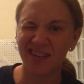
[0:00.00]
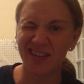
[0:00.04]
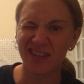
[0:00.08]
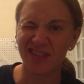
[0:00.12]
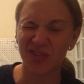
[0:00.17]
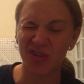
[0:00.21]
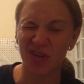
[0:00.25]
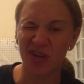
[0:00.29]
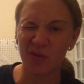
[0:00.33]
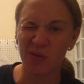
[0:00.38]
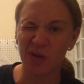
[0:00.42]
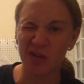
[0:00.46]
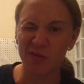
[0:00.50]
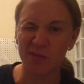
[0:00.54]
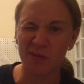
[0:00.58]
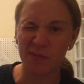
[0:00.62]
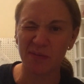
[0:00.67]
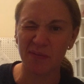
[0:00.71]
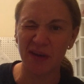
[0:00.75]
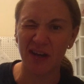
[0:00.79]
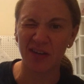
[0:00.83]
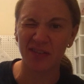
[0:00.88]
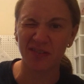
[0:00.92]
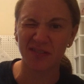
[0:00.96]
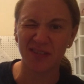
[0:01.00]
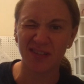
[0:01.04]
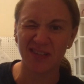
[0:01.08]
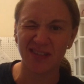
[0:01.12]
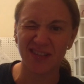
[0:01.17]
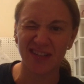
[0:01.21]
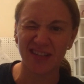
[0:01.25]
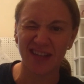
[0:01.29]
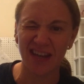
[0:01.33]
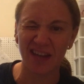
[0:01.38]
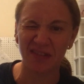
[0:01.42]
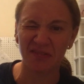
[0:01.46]
I try to watch my mouth
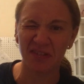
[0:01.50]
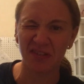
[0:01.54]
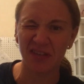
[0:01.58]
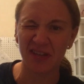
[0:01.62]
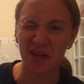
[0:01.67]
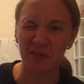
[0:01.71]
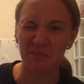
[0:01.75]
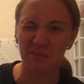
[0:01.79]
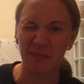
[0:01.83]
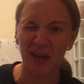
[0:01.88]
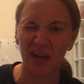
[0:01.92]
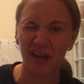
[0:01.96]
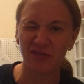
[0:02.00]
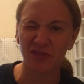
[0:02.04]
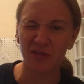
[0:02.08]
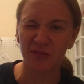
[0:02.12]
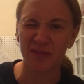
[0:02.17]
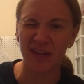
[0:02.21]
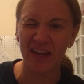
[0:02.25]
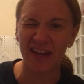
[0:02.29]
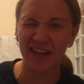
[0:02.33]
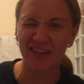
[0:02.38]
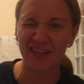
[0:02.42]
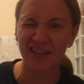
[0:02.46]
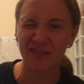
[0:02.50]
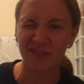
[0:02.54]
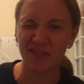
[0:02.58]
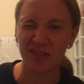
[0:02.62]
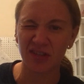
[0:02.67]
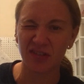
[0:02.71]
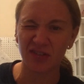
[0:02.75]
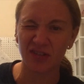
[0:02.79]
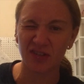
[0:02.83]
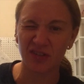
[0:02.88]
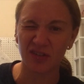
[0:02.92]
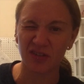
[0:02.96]
because I can't really come back from that, even
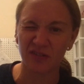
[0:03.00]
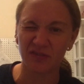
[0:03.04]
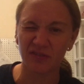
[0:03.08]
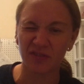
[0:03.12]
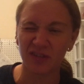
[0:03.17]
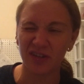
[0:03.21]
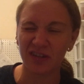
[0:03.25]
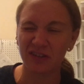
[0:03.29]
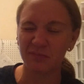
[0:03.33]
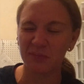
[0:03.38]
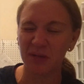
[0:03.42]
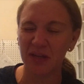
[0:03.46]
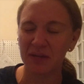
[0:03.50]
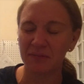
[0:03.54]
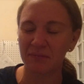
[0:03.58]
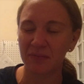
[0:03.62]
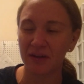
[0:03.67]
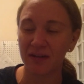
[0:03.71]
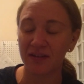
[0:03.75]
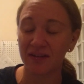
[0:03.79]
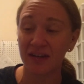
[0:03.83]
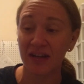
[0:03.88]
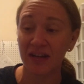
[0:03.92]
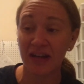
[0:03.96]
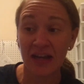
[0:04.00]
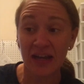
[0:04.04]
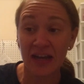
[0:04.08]
though they're going to forgive me, but